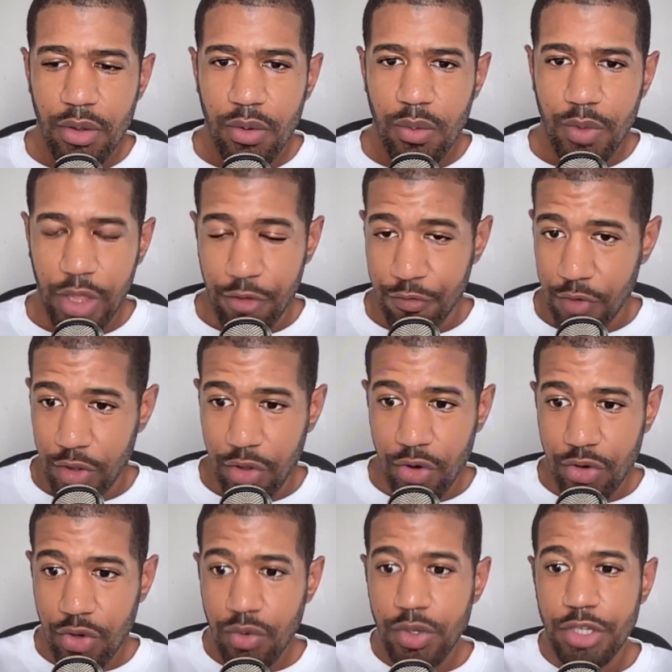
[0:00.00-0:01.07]
Without further
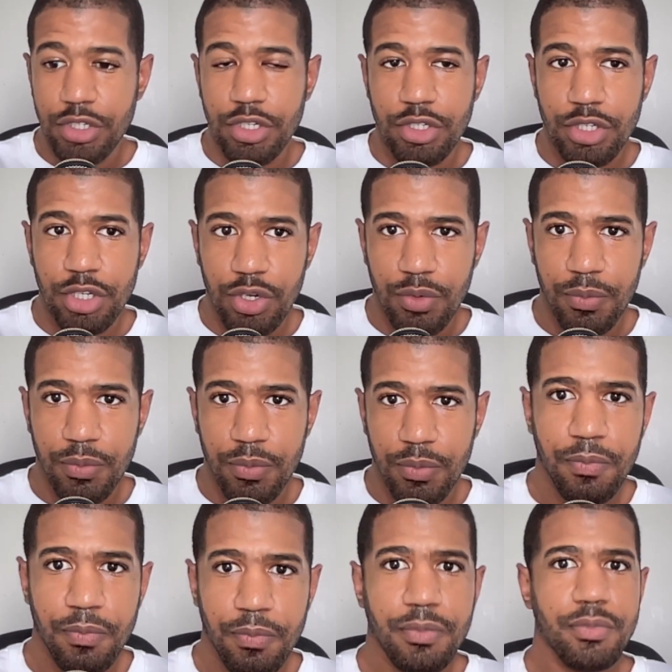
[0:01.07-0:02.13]
ado, let's continue.
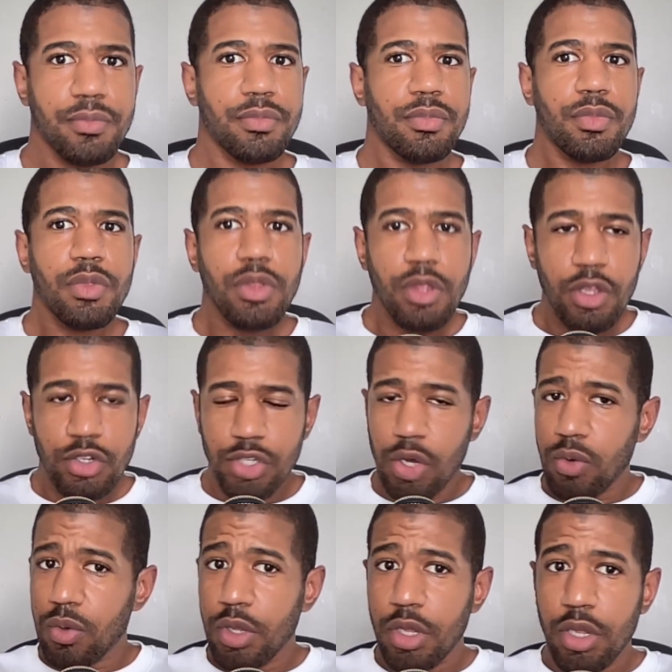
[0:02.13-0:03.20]
So,
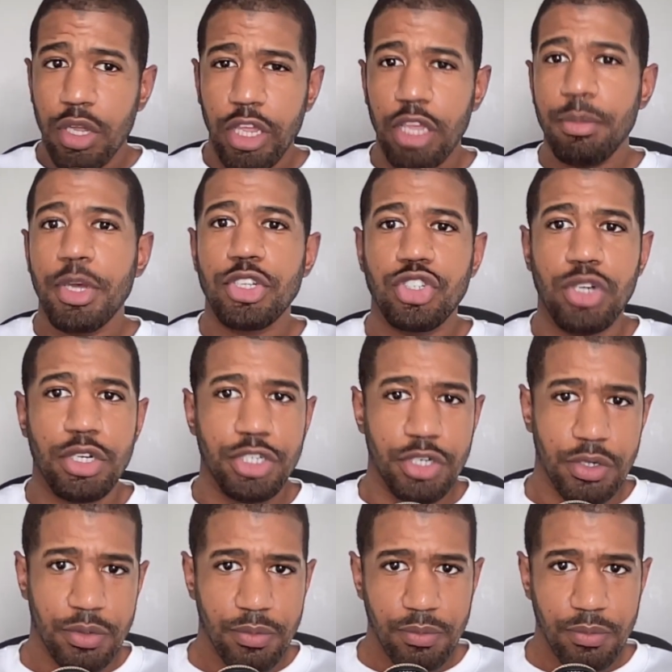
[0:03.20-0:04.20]
email structure.